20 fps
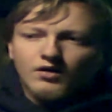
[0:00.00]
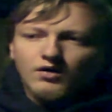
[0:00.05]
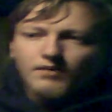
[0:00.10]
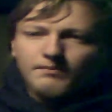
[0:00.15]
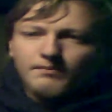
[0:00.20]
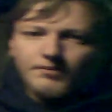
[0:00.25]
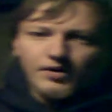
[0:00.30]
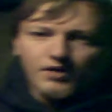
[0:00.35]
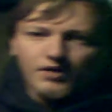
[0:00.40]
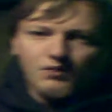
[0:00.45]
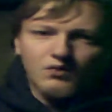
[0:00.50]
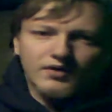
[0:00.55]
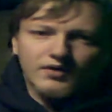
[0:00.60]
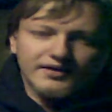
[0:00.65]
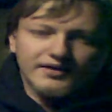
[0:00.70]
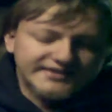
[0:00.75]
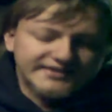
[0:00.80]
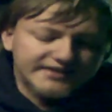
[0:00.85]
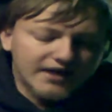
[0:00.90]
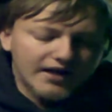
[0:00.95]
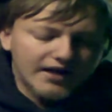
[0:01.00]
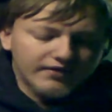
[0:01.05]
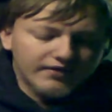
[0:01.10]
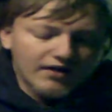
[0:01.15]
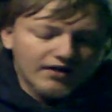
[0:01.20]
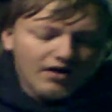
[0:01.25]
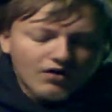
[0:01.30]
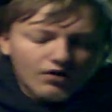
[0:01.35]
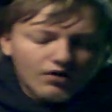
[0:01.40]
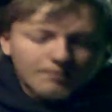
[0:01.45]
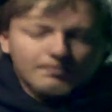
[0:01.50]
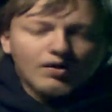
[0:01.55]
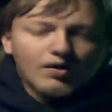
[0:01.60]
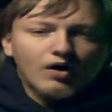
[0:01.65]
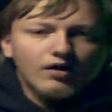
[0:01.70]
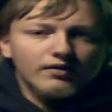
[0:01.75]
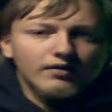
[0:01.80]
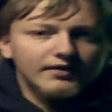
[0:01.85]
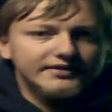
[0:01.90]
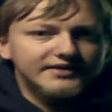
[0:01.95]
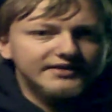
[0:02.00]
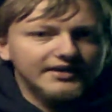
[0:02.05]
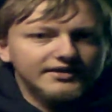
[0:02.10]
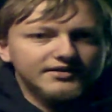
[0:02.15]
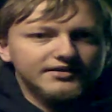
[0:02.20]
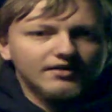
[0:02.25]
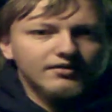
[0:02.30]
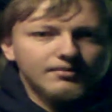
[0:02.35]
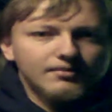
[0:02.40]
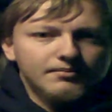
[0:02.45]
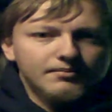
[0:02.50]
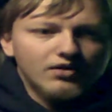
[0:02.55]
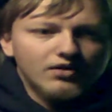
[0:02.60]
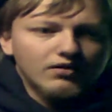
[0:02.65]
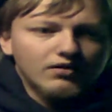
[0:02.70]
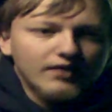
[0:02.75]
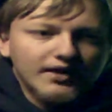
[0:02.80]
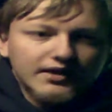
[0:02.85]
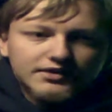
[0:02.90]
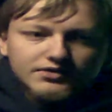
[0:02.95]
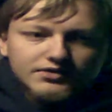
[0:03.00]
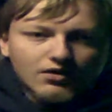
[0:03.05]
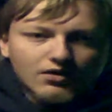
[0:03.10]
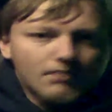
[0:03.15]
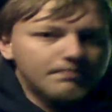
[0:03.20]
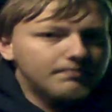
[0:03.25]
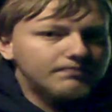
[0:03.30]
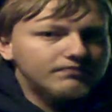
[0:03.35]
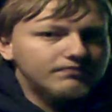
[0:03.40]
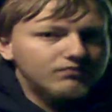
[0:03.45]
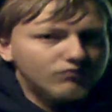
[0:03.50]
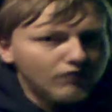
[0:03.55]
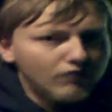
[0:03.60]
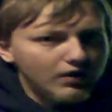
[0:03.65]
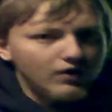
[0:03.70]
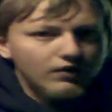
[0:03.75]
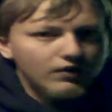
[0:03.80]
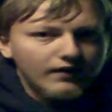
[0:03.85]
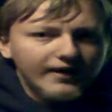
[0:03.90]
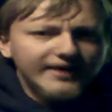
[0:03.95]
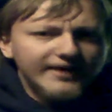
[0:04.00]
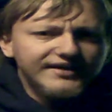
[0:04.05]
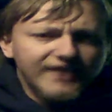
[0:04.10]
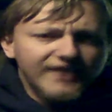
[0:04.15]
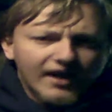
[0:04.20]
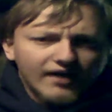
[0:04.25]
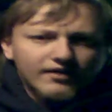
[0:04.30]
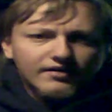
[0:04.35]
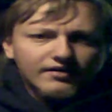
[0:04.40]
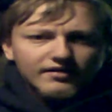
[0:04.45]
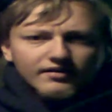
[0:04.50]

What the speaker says: but I want to say that our policies on the Middle East are real lenient.